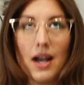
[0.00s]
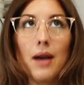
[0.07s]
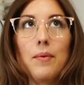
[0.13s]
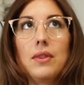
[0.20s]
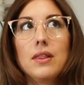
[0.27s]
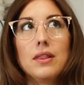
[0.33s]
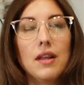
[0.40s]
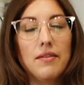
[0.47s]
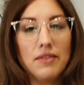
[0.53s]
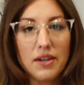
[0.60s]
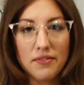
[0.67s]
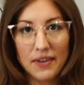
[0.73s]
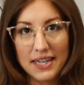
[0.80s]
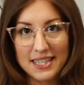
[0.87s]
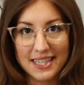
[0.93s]
I would love it
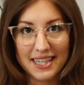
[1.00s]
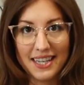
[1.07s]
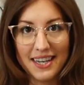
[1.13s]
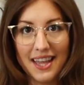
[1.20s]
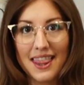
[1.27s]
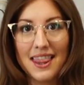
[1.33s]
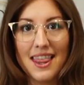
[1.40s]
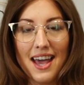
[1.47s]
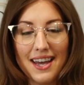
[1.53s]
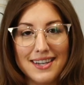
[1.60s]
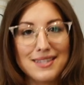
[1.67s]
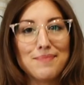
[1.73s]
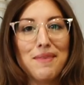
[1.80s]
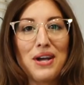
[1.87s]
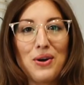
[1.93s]
if I did, that
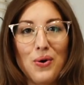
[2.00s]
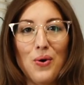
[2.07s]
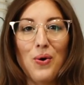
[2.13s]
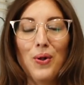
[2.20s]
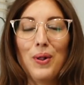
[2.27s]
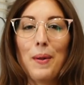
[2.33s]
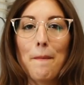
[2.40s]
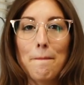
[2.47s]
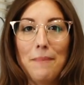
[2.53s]
is my goal,